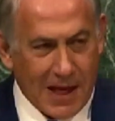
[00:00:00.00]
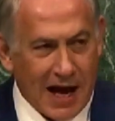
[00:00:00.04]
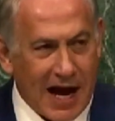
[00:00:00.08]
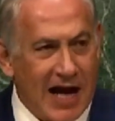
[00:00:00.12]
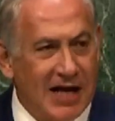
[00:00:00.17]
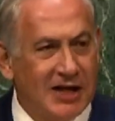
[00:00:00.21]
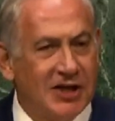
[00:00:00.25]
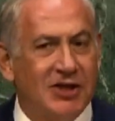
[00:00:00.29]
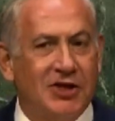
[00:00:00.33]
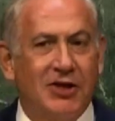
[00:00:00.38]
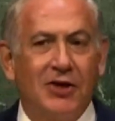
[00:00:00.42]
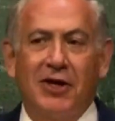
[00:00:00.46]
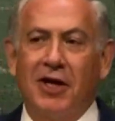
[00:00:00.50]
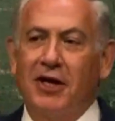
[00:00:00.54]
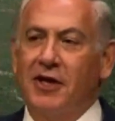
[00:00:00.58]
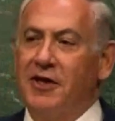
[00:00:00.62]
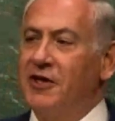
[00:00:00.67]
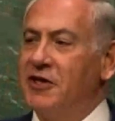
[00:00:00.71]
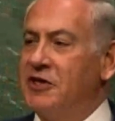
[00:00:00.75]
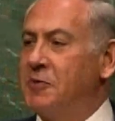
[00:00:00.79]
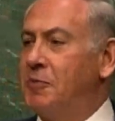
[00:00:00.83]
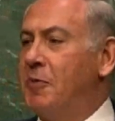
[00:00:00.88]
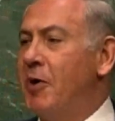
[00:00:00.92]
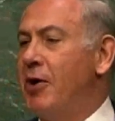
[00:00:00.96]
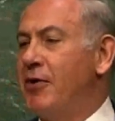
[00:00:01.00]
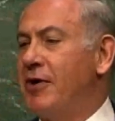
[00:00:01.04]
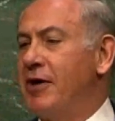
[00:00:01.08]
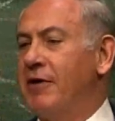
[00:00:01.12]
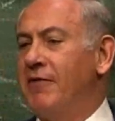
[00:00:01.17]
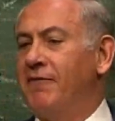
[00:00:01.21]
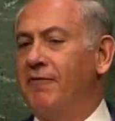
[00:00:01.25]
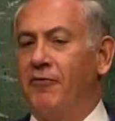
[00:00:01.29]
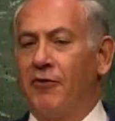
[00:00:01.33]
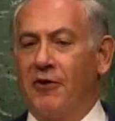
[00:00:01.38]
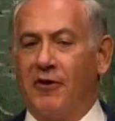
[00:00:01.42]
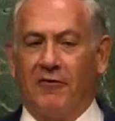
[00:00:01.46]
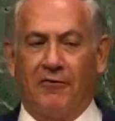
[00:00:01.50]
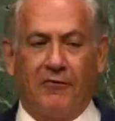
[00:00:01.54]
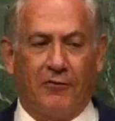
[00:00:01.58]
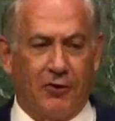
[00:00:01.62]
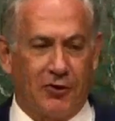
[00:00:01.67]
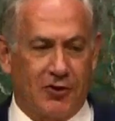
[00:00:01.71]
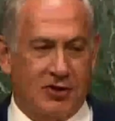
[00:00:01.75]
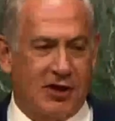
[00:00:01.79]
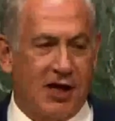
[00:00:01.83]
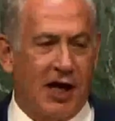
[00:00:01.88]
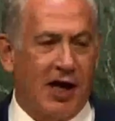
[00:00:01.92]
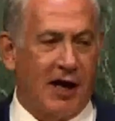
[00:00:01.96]
I stood at this podium for the
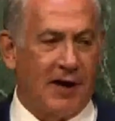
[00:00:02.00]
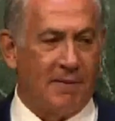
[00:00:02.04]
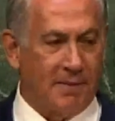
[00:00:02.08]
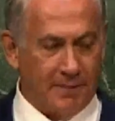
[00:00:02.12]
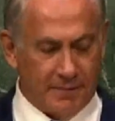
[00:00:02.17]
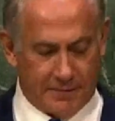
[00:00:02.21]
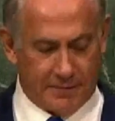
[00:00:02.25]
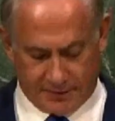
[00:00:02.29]
first time.